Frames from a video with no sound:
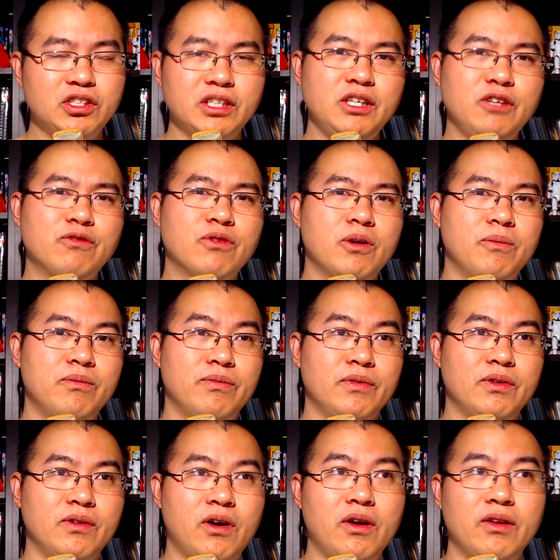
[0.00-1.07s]
judging
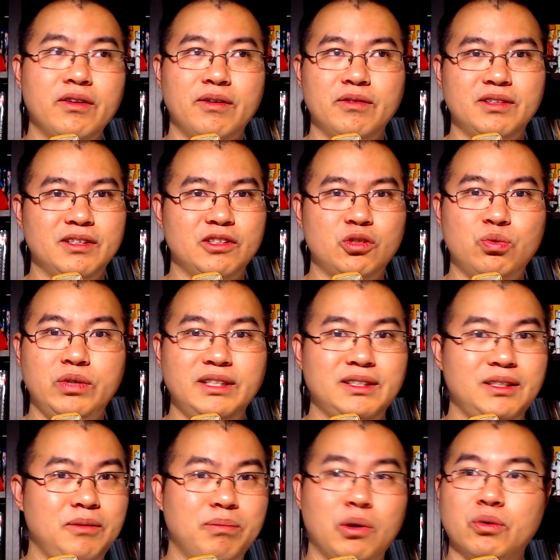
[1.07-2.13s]
from all the the
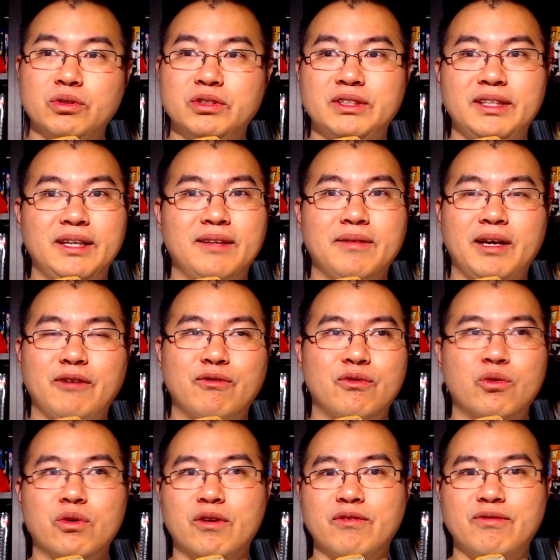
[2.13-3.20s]
tweets he posted, like
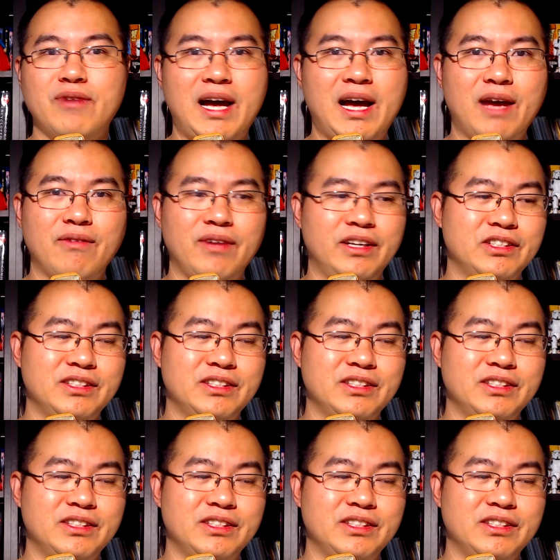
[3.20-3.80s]
four or five,